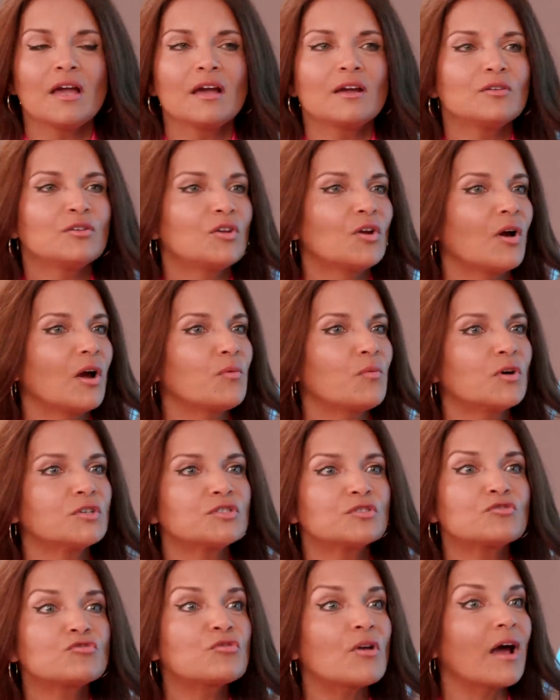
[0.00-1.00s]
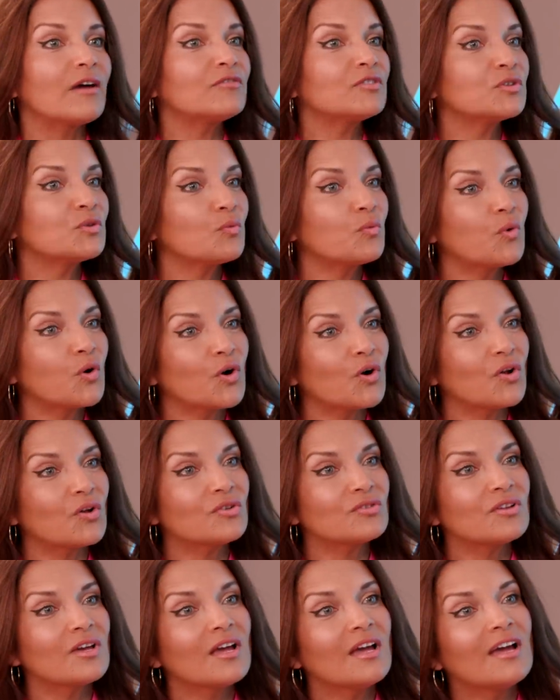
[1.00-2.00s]
you know i want to travel the
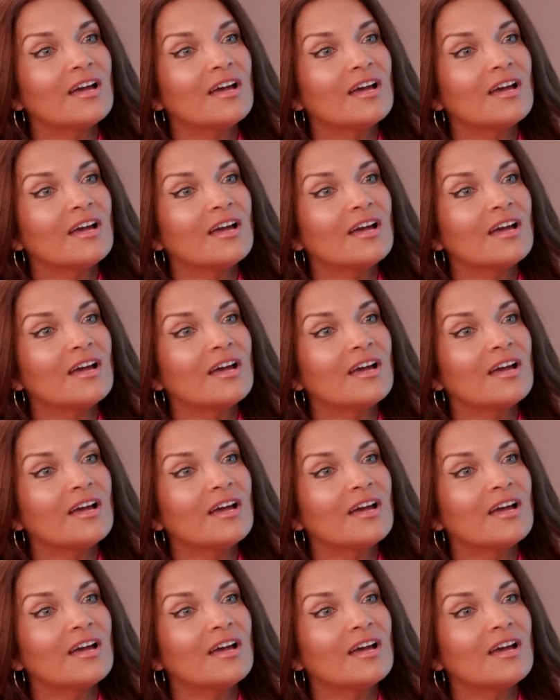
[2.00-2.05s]
world